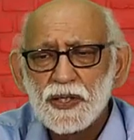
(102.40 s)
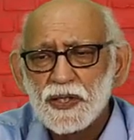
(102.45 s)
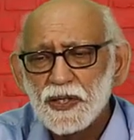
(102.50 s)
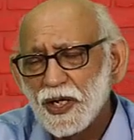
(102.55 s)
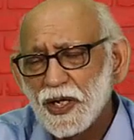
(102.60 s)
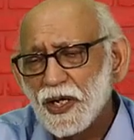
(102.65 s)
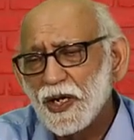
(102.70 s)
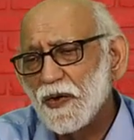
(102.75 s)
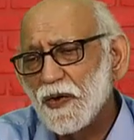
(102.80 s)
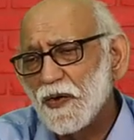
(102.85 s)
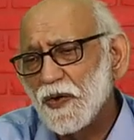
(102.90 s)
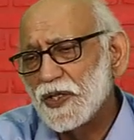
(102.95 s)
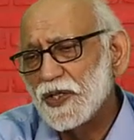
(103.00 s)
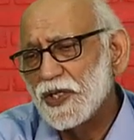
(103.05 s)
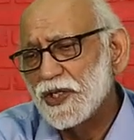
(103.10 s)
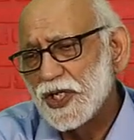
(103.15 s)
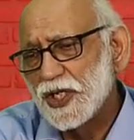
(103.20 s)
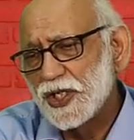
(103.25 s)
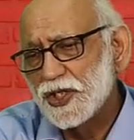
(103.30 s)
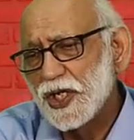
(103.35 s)
the
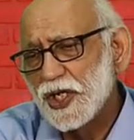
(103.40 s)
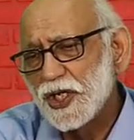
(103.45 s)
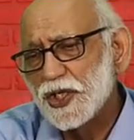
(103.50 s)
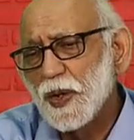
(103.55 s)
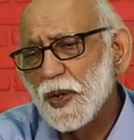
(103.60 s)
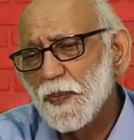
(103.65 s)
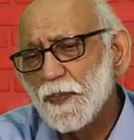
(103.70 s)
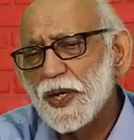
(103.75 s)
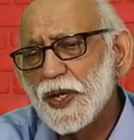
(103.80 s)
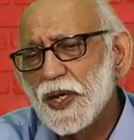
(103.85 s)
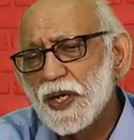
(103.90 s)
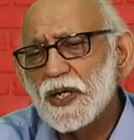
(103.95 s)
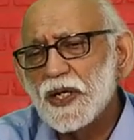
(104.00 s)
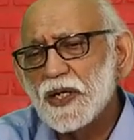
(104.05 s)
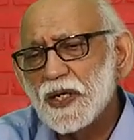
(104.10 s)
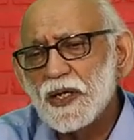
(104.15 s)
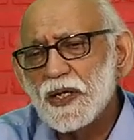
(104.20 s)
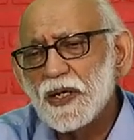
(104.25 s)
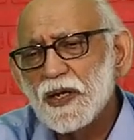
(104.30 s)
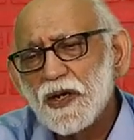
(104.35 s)
gestation
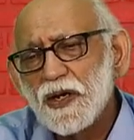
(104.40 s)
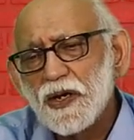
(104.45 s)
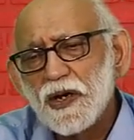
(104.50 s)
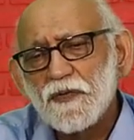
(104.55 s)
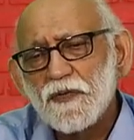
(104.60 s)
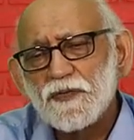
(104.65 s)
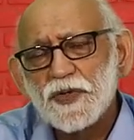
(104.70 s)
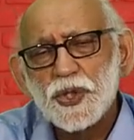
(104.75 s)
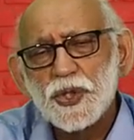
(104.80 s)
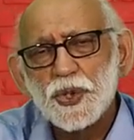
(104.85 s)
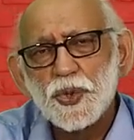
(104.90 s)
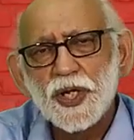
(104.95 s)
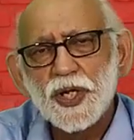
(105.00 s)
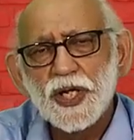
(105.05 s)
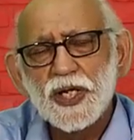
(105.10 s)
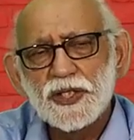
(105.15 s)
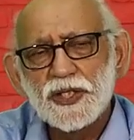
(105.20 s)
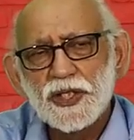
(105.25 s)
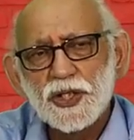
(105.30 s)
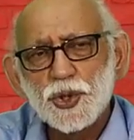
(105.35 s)
period of the new
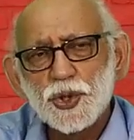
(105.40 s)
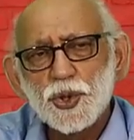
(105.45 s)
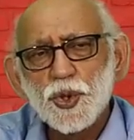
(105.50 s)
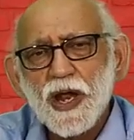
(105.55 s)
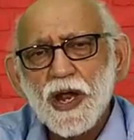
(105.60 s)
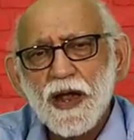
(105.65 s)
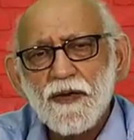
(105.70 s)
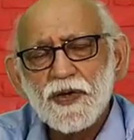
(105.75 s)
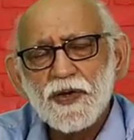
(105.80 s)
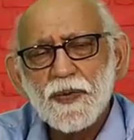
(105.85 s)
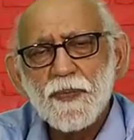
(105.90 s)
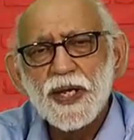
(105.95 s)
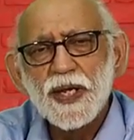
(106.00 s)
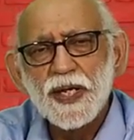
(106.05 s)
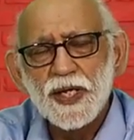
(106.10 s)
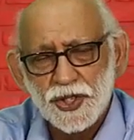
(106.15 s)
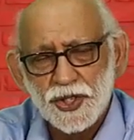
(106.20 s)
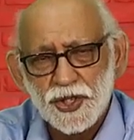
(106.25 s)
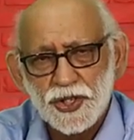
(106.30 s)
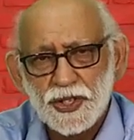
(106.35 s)
cases should have
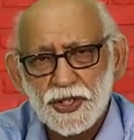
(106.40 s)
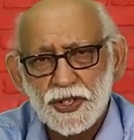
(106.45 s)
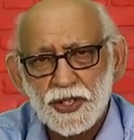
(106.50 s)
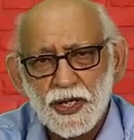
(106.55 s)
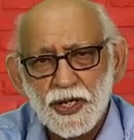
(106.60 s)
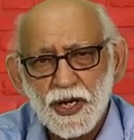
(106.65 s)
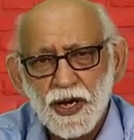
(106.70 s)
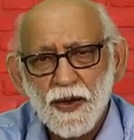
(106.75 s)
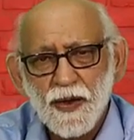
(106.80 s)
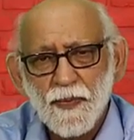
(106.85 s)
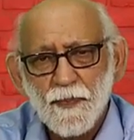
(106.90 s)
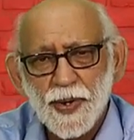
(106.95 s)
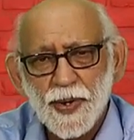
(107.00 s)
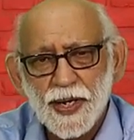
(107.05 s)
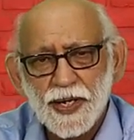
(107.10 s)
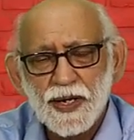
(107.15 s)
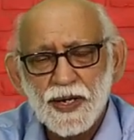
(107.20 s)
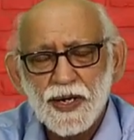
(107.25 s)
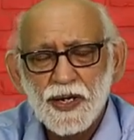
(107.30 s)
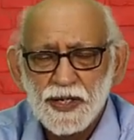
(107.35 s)
diminished.
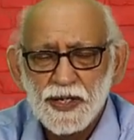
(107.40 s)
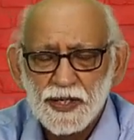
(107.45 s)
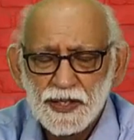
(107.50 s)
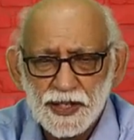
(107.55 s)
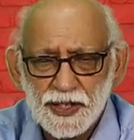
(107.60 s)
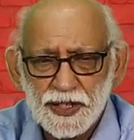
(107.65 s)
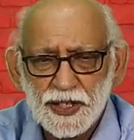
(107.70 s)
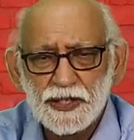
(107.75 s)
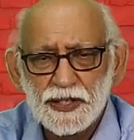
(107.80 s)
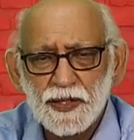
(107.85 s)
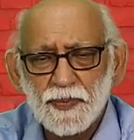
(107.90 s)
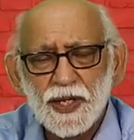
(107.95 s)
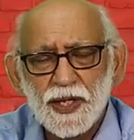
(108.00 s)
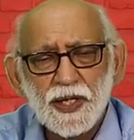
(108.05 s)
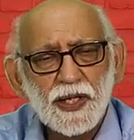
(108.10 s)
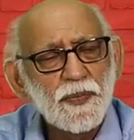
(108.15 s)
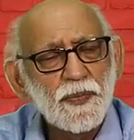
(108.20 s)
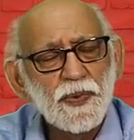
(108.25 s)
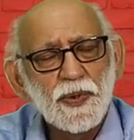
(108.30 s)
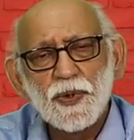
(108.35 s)
But this is something
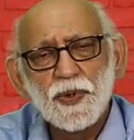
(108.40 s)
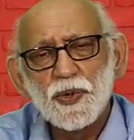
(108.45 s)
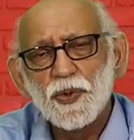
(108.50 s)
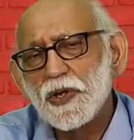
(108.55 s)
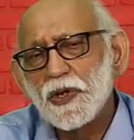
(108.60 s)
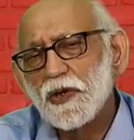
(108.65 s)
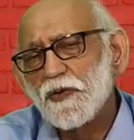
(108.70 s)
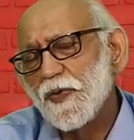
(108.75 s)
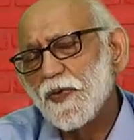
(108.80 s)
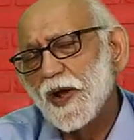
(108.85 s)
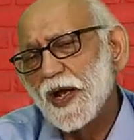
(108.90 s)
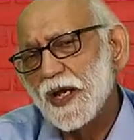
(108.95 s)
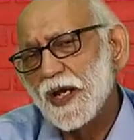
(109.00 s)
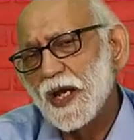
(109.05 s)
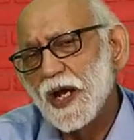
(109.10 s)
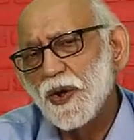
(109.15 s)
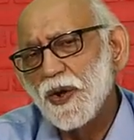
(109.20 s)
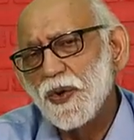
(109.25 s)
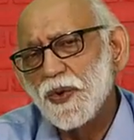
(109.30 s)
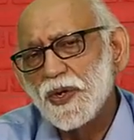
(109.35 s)
that we will only find
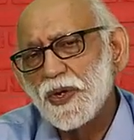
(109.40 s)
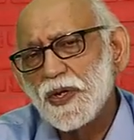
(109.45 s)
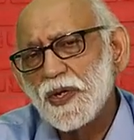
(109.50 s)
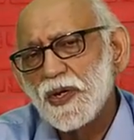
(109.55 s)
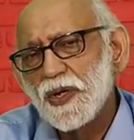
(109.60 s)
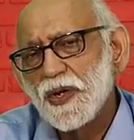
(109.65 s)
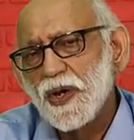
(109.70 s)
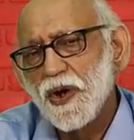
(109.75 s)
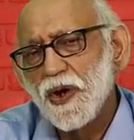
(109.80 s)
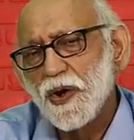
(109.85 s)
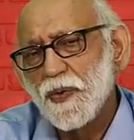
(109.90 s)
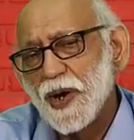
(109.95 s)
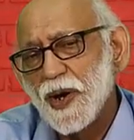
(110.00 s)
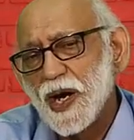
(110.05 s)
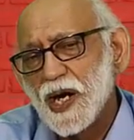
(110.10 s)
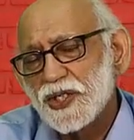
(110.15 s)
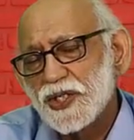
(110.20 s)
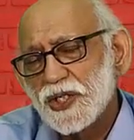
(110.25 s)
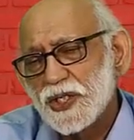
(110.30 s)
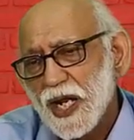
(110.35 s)
out on
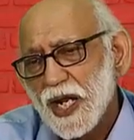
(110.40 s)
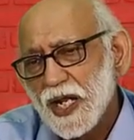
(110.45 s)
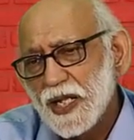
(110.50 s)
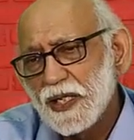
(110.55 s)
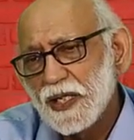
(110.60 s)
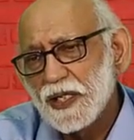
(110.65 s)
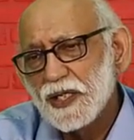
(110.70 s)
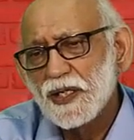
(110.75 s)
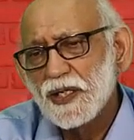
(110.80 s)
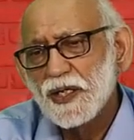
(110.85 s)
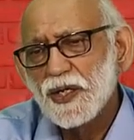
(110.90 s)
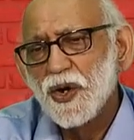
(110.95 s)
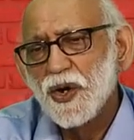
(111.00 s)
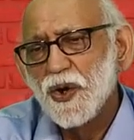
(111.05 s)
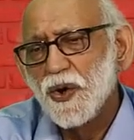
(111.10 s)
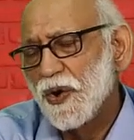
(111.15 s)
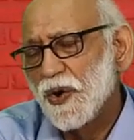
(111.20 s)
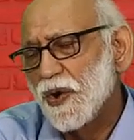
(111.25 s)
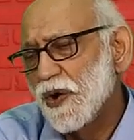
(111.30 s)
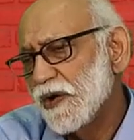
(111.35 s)
March 10th
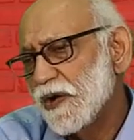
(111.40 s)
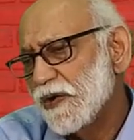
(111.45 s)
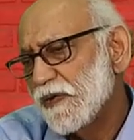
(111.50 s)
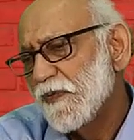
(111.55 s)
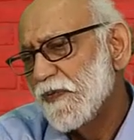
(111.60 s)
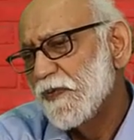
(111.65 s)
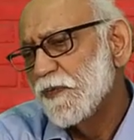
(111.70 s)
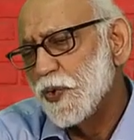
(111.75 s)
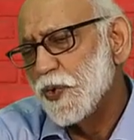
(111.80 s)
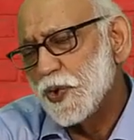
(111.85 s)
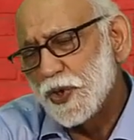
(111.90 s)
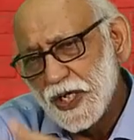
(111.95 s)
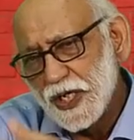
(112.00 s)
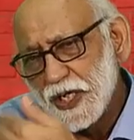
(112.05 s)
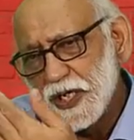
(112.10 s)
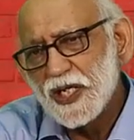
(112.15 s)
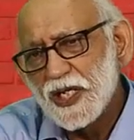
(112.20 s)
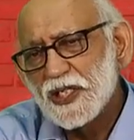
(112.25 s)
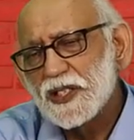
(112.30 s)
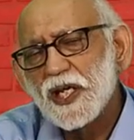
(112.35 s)
or 14
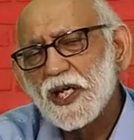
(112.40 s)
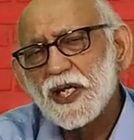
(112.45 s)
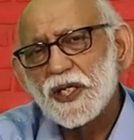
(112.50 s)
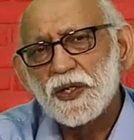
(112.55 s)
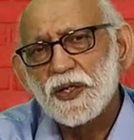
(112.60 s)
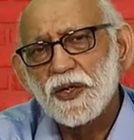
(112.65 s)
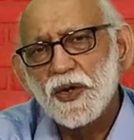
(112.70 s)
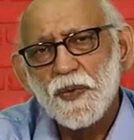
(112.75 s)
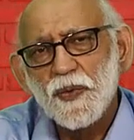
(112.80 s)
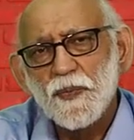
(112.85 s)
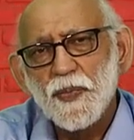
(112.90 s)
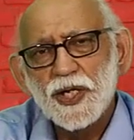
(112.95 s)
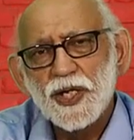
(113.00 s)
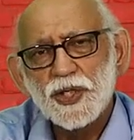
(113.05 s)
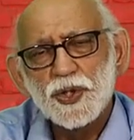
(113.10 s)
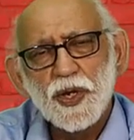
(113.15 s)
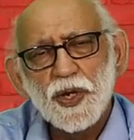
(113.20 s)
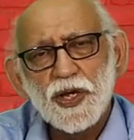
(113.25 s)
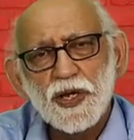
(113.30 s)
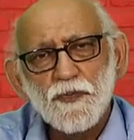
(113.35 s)
days later on
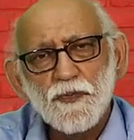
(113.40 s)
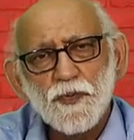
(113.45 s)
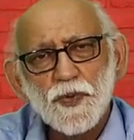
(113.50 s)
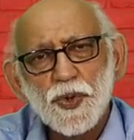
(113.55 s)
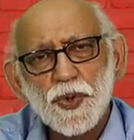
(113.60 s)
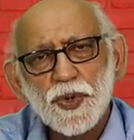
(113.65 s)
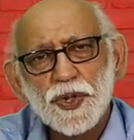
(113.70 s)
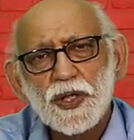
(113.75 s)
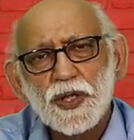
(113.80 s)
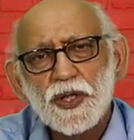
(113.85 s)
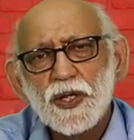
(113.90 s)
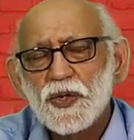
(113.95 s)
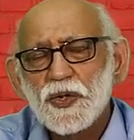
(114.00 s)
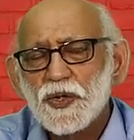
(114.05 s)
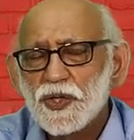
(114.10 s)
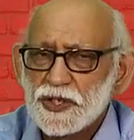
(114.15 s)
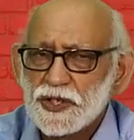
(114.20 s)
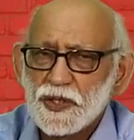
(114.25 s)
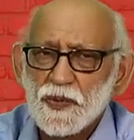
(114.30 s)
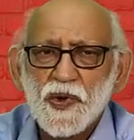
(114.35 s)
March 24th
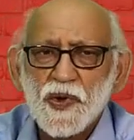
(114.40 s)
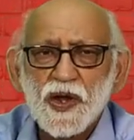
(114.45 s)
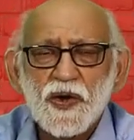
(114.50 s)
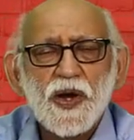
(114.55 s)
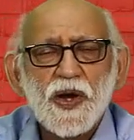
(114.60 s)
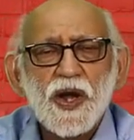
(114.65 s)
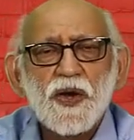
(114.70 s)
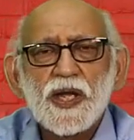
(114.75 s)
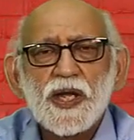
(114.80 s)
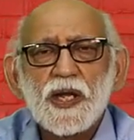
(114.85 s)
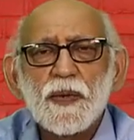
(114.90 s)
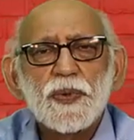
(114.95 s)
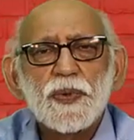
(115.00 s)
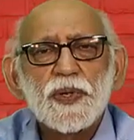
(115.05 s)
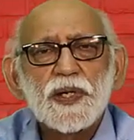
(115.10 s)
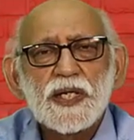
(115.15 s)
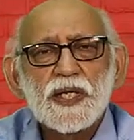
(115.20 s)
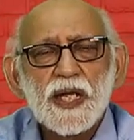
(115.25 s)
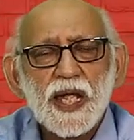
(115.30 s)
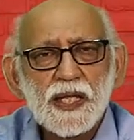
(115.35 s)
or somewhere around April
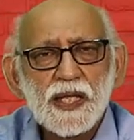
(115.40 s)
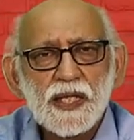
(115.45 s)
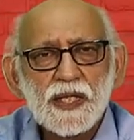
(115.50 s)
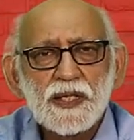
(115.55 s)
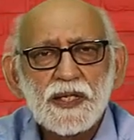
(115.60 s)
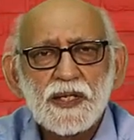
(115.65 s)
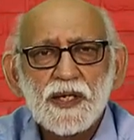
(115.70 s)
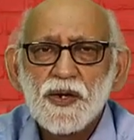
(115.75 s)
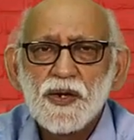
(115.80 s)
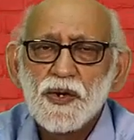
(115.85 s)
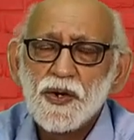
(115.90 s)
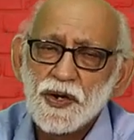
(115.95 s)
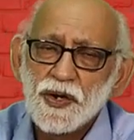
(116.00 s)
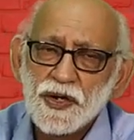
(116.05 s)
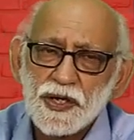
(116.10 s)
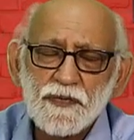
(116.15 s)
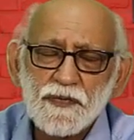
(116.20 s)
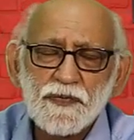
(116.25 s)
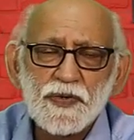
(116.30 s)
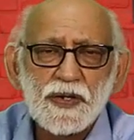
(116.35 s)
10th or
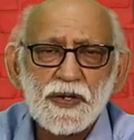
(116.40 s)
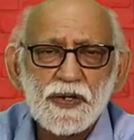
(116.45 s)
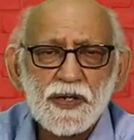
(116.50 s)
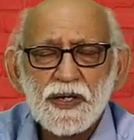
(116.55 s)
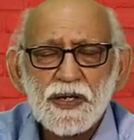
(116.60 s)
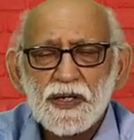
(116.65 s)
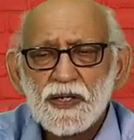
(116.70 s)
even,